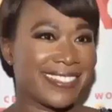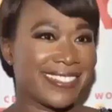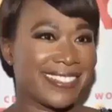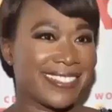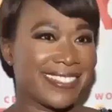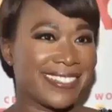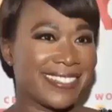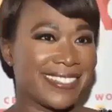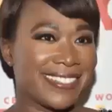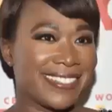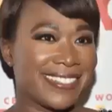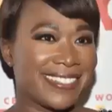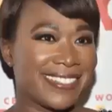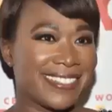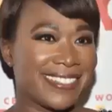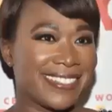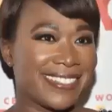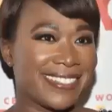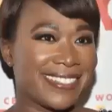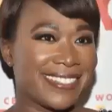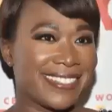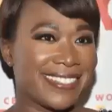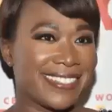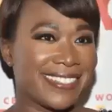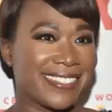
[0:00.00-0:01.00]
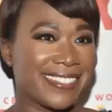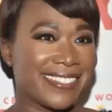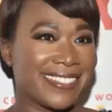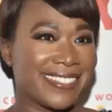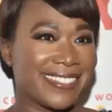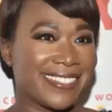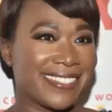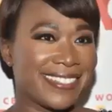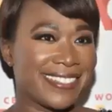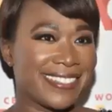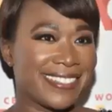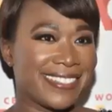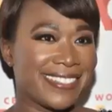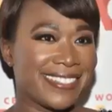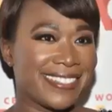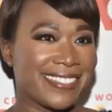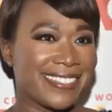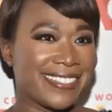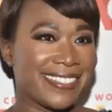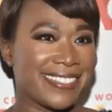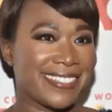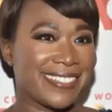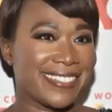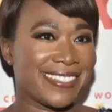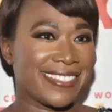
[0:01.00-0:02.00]

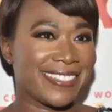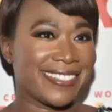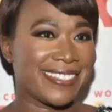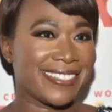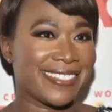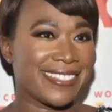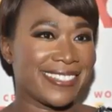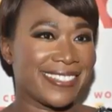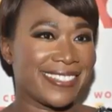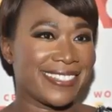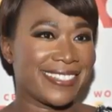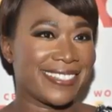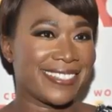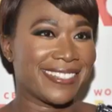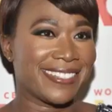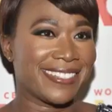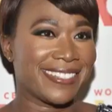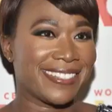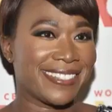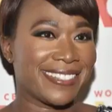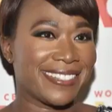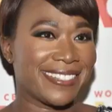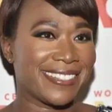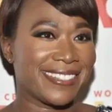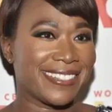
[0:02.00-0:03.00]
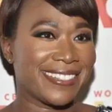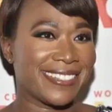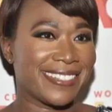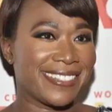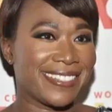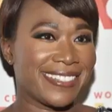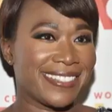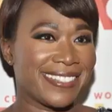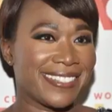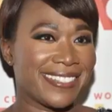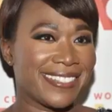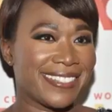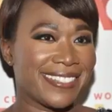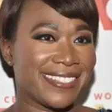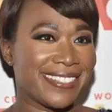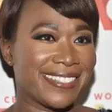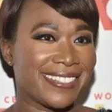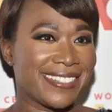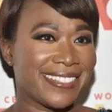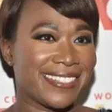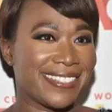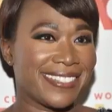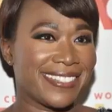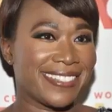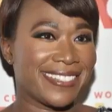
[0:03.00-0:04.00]

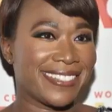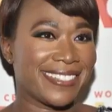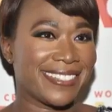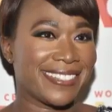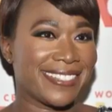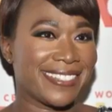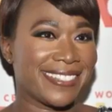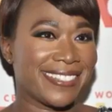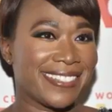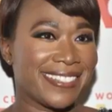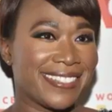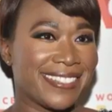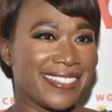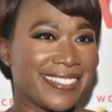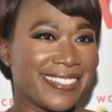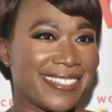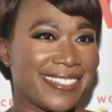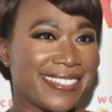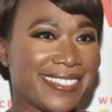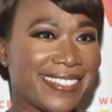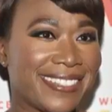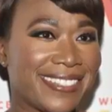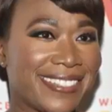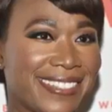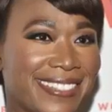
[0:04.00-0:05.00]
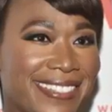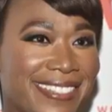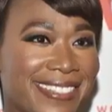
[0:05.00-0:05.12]
[no speech]